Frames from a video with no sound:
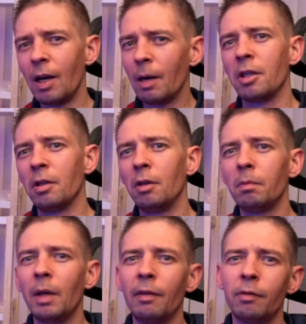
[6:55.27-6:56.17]
this is
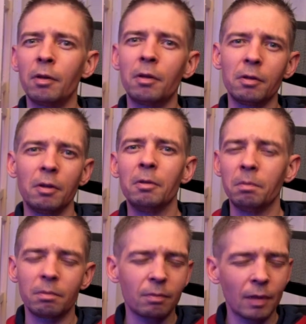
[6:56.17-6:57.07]
not my fault.
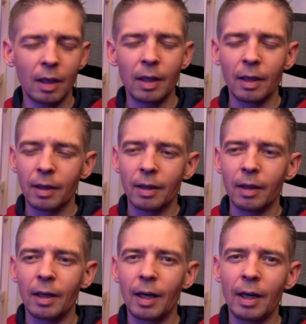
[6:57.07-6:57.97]

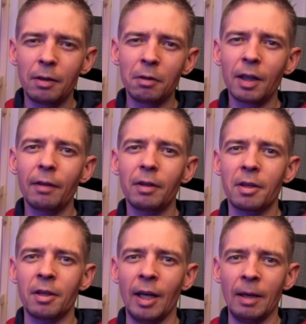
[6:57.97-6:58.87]
I don't have
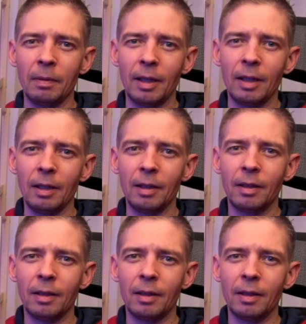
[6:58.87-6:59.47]
this time really.